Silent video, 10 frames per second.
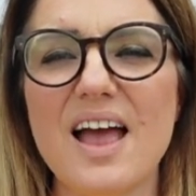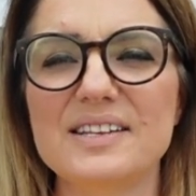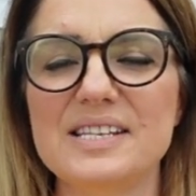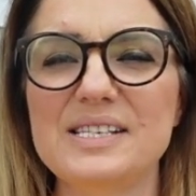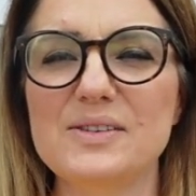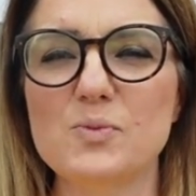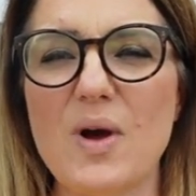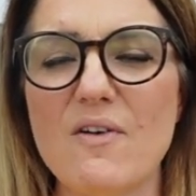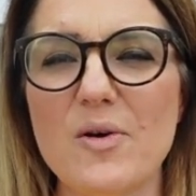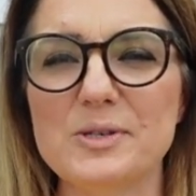So this is
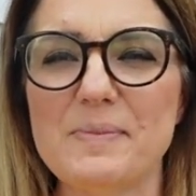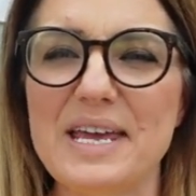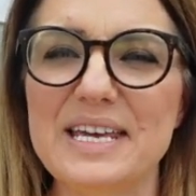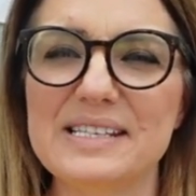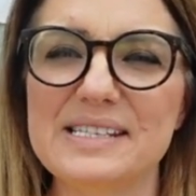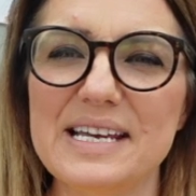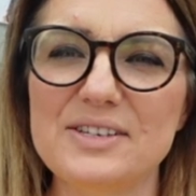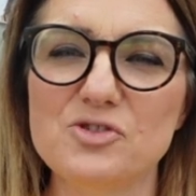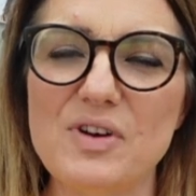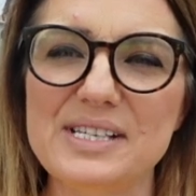where I was making
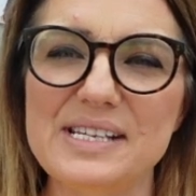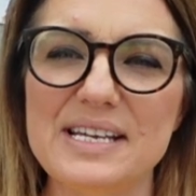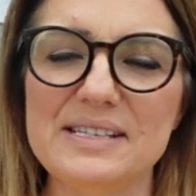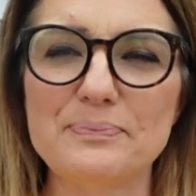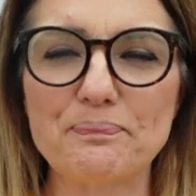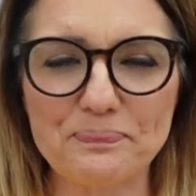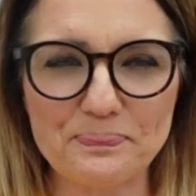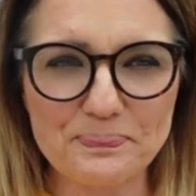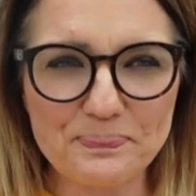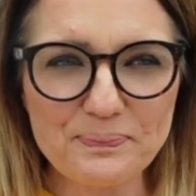six dresses
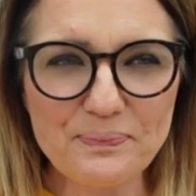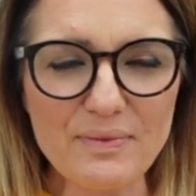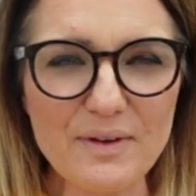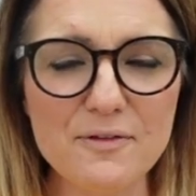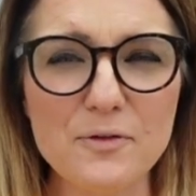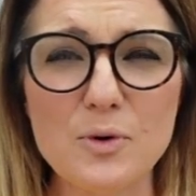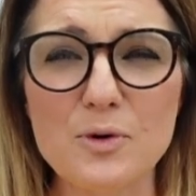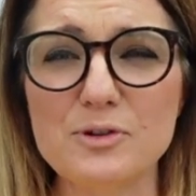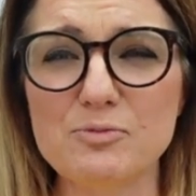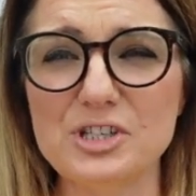for
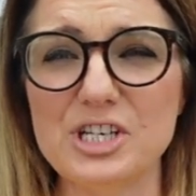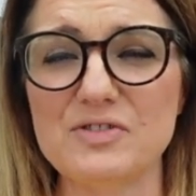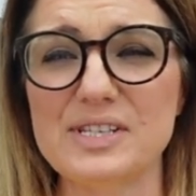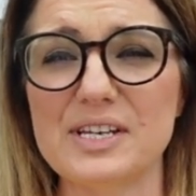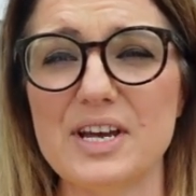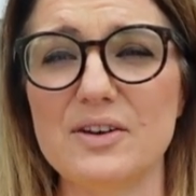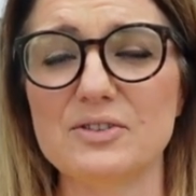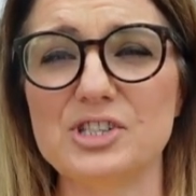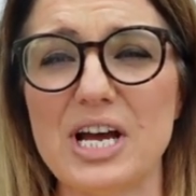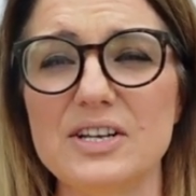the Project Dress a Girl
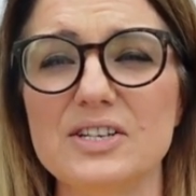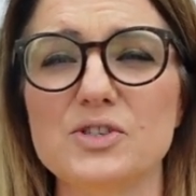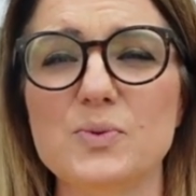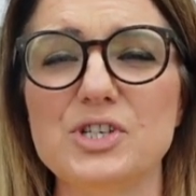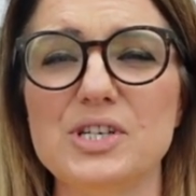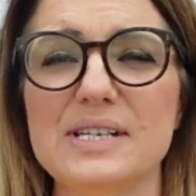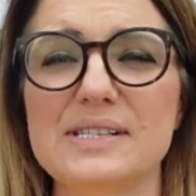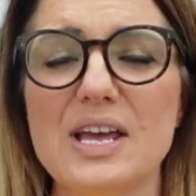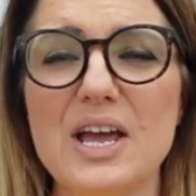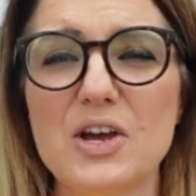Challenge, which
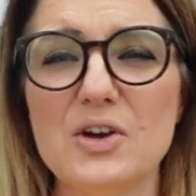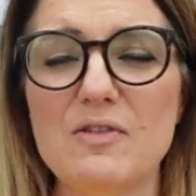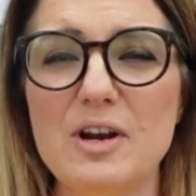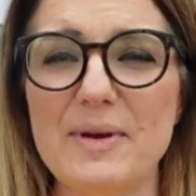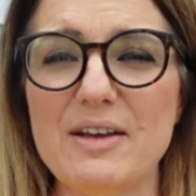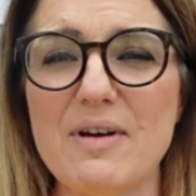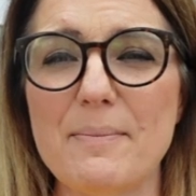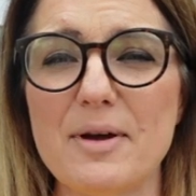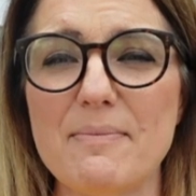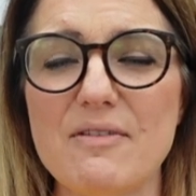is currently being run
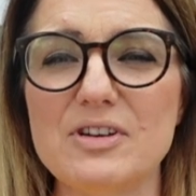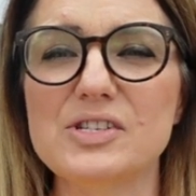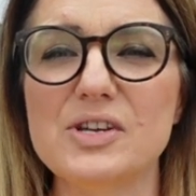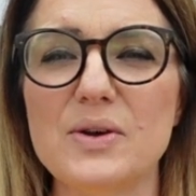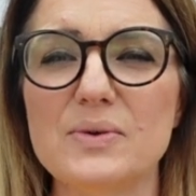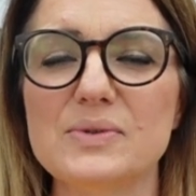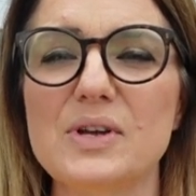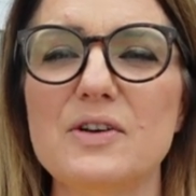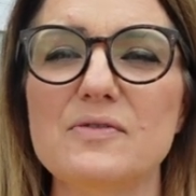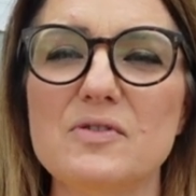by Mary Sews
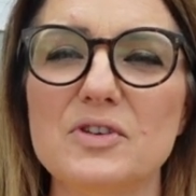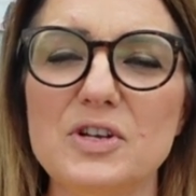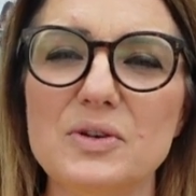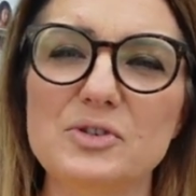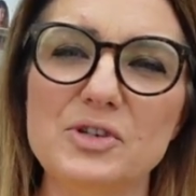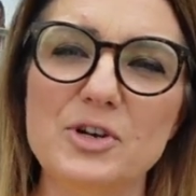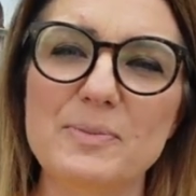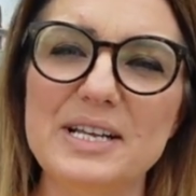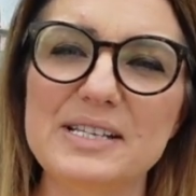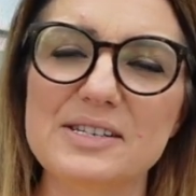over on YouTube
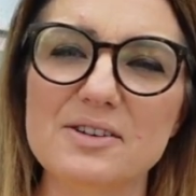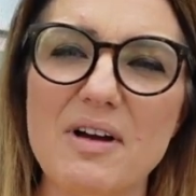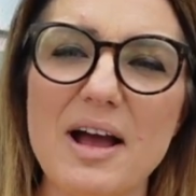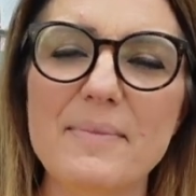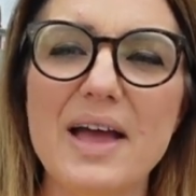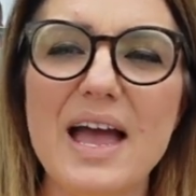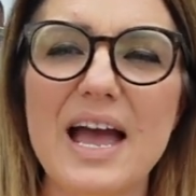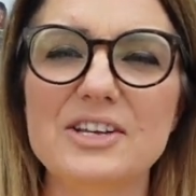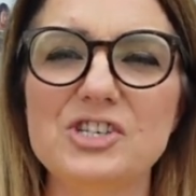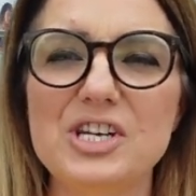and Instagram.
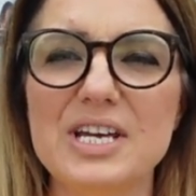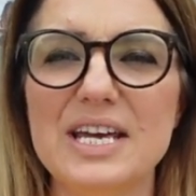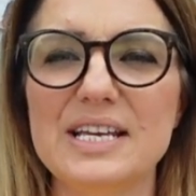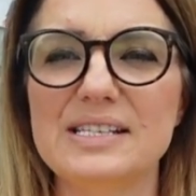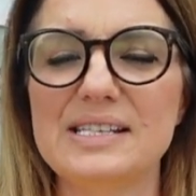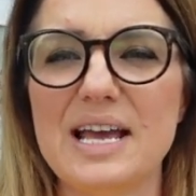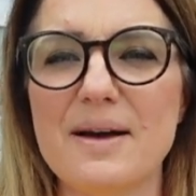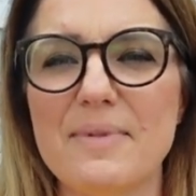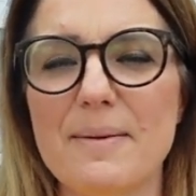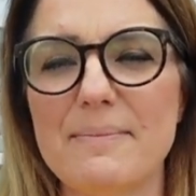And she is the
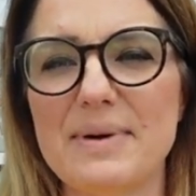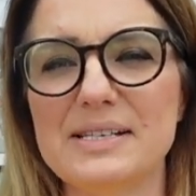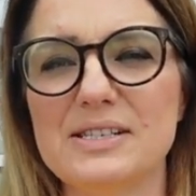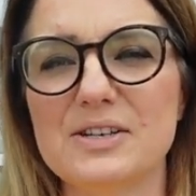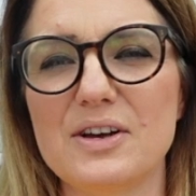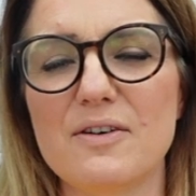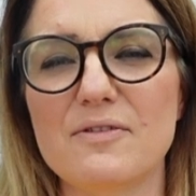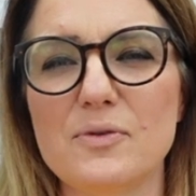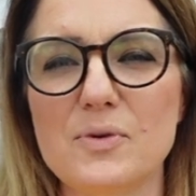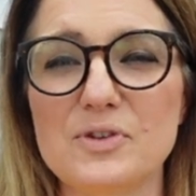um, ambassador
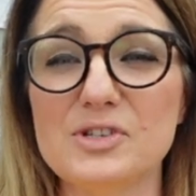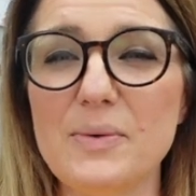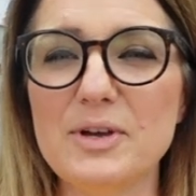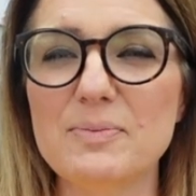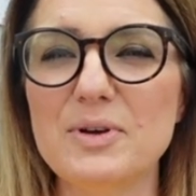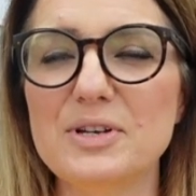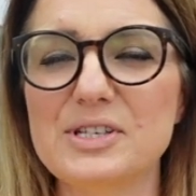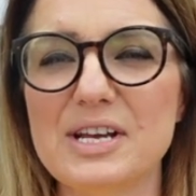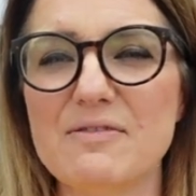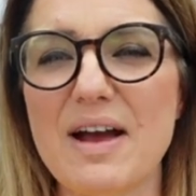for the sewing
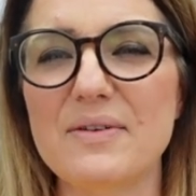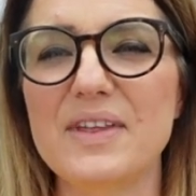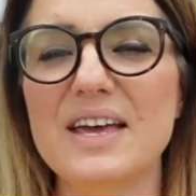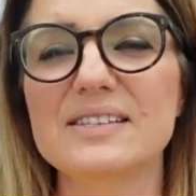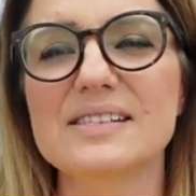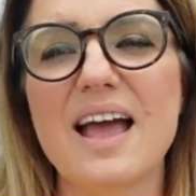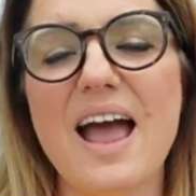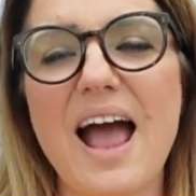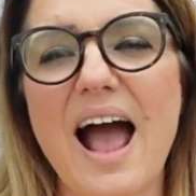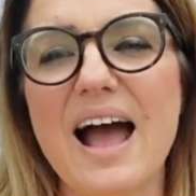community around this.
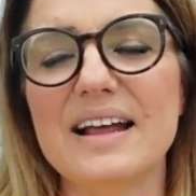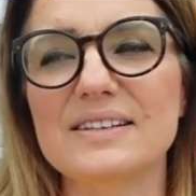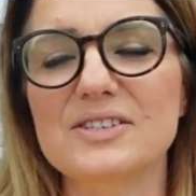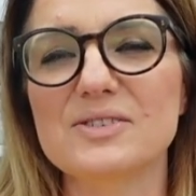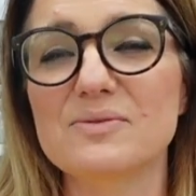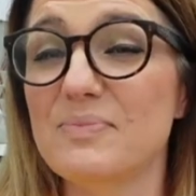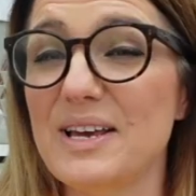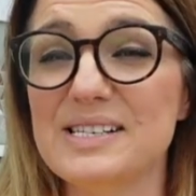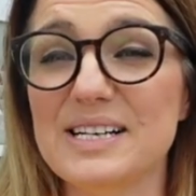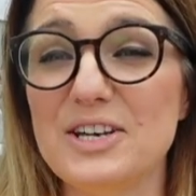And
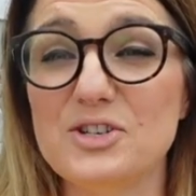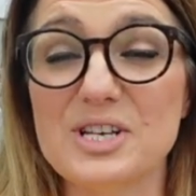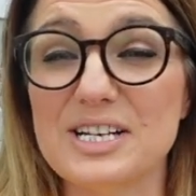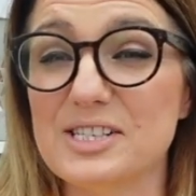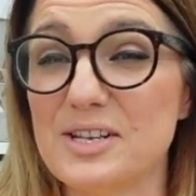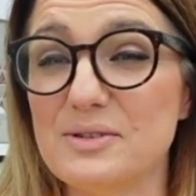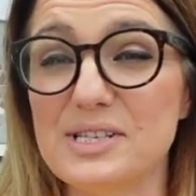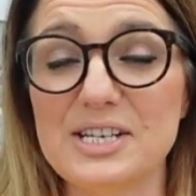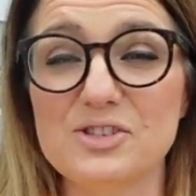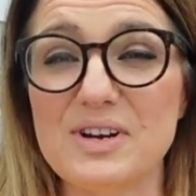basically you just had to sew
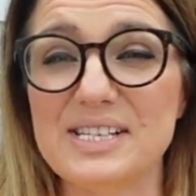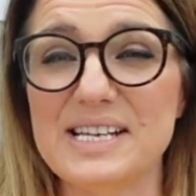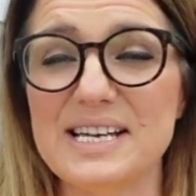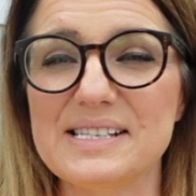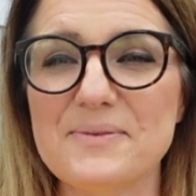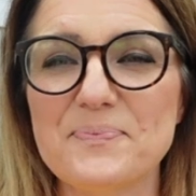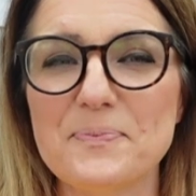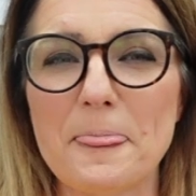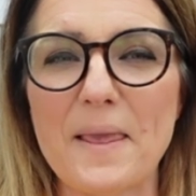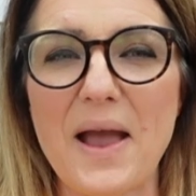six dresses,
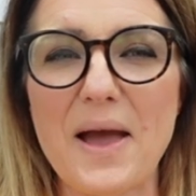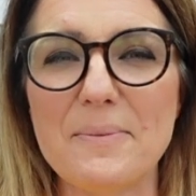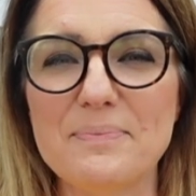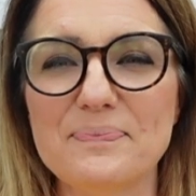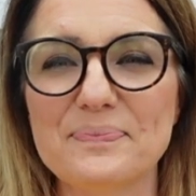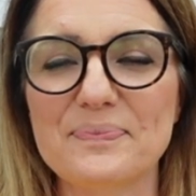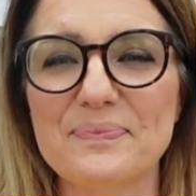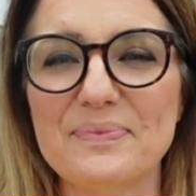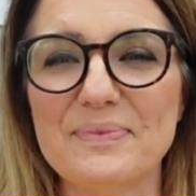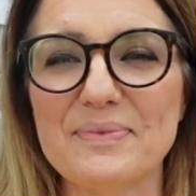um,
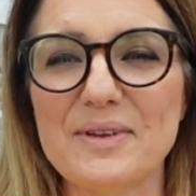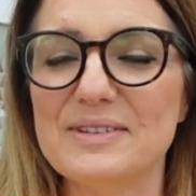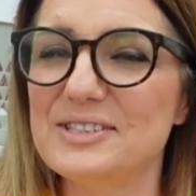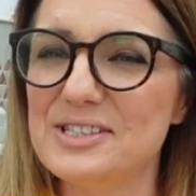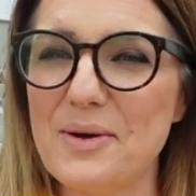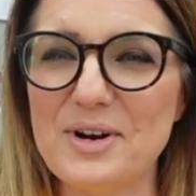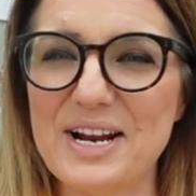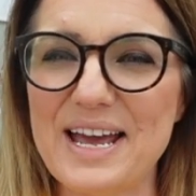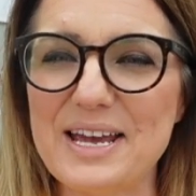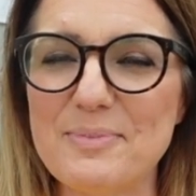sew on a
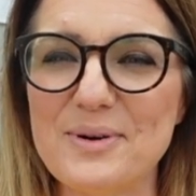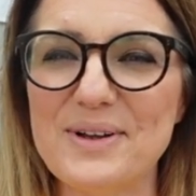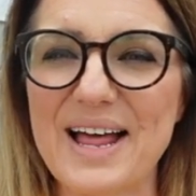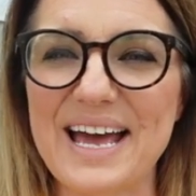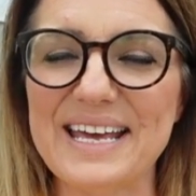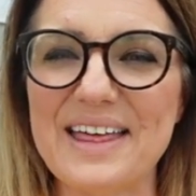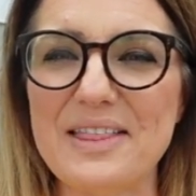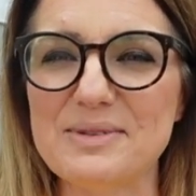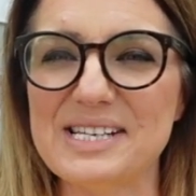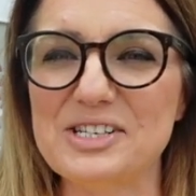label and get
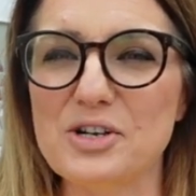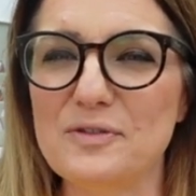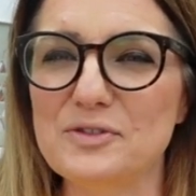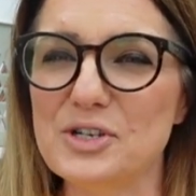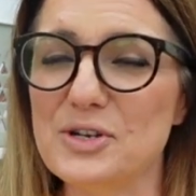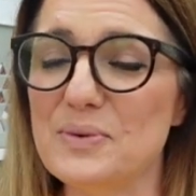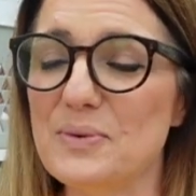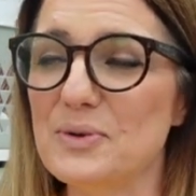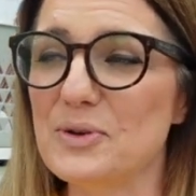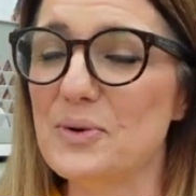them sent off to
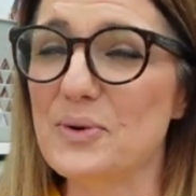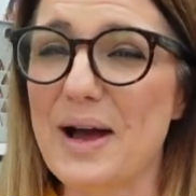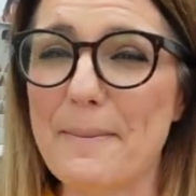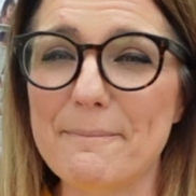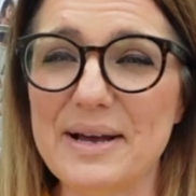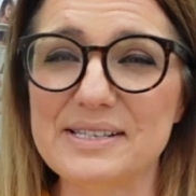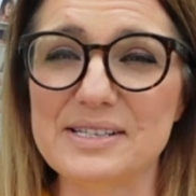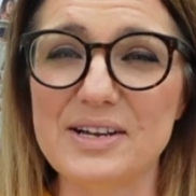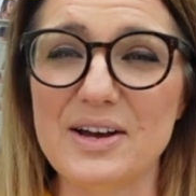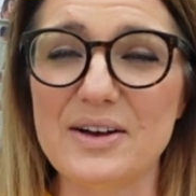your
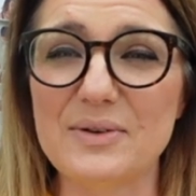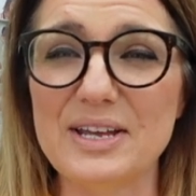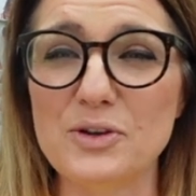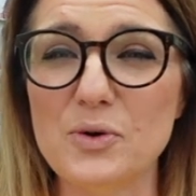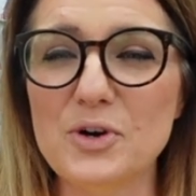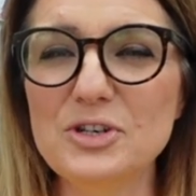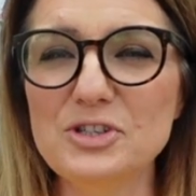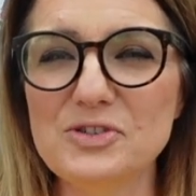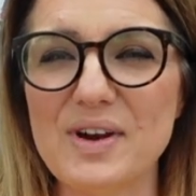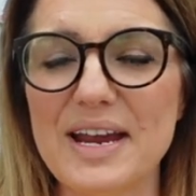ambassador in your
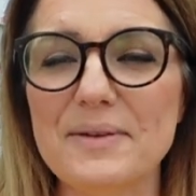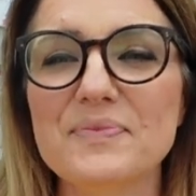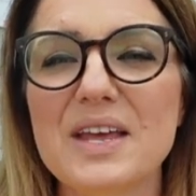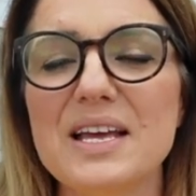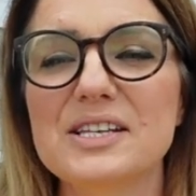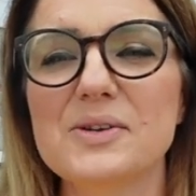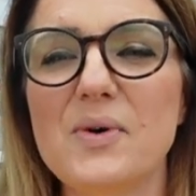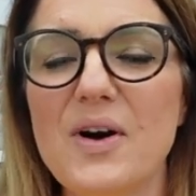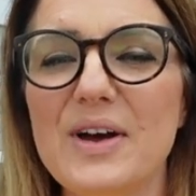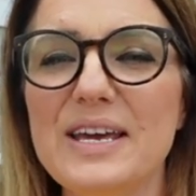country. So
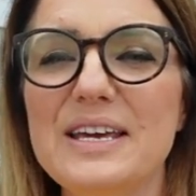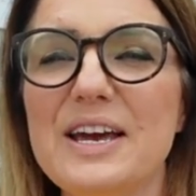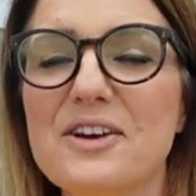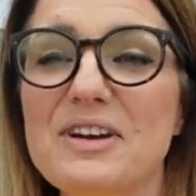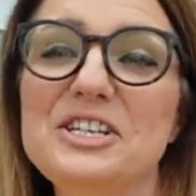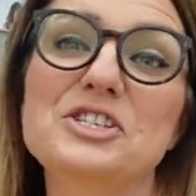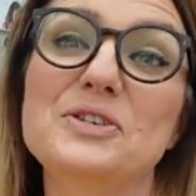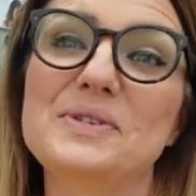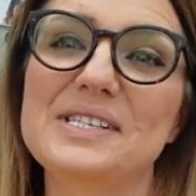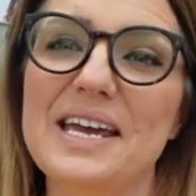I agreed to
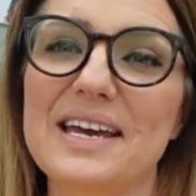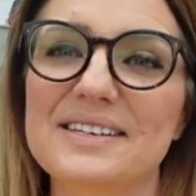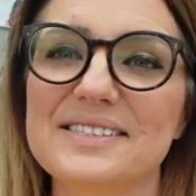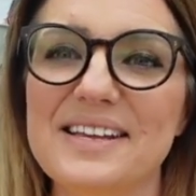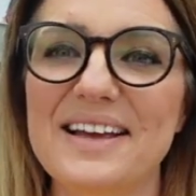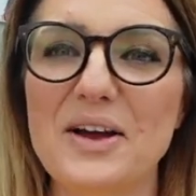do six.